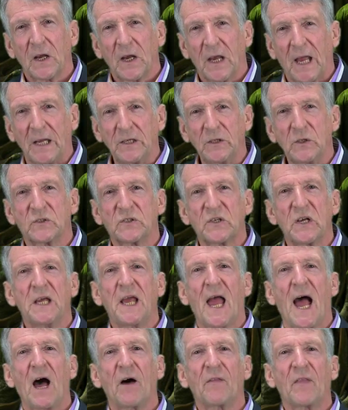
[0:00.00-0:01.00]
Can you
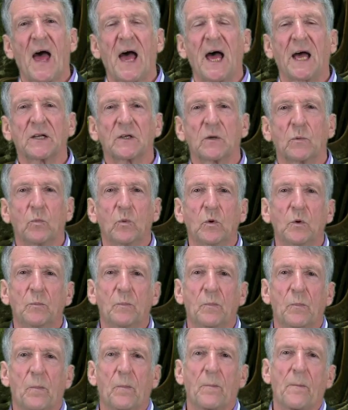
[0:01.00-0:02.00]
see how that would
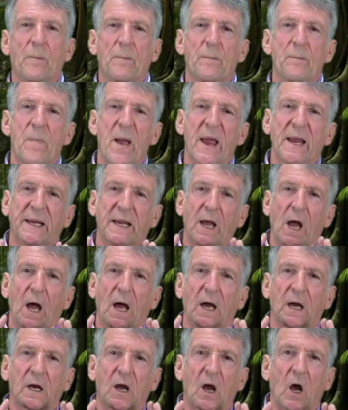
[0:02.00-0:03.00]
make
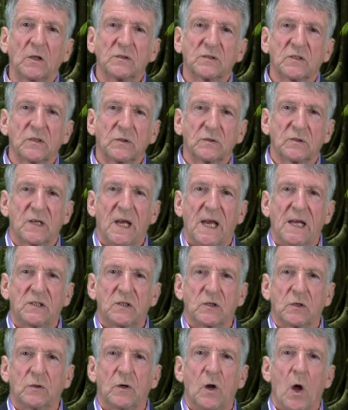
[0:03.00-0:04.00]
a
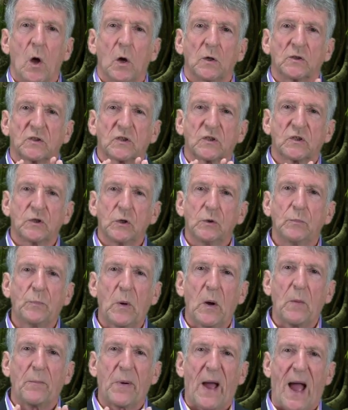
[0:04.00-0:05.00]
consultation
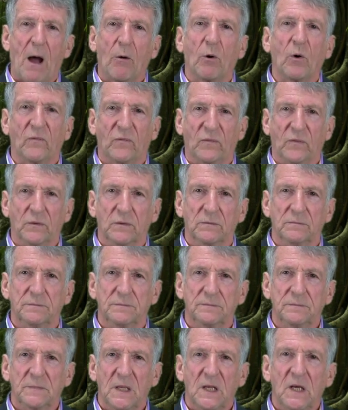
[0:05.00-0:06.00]
super powerful?
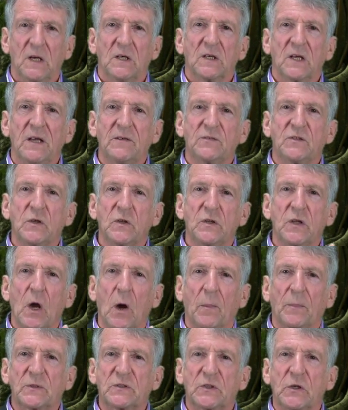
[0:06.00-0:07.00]
Gives you the
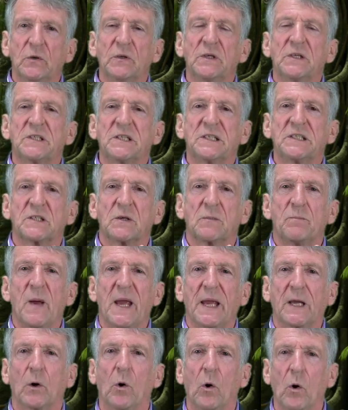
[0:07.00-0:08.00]
opportunity to
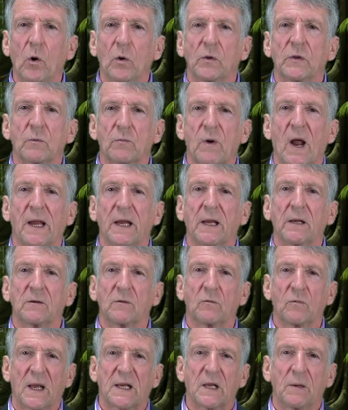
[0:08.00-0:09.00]
make all the right
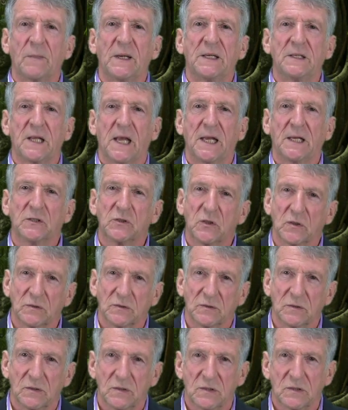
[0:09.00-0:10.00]

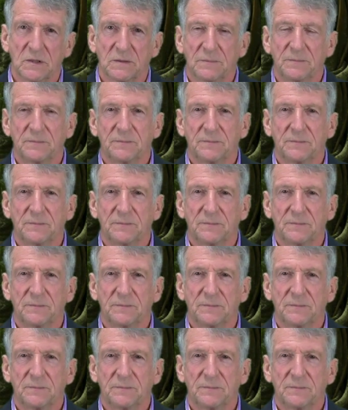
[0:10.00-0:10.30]
recommendations.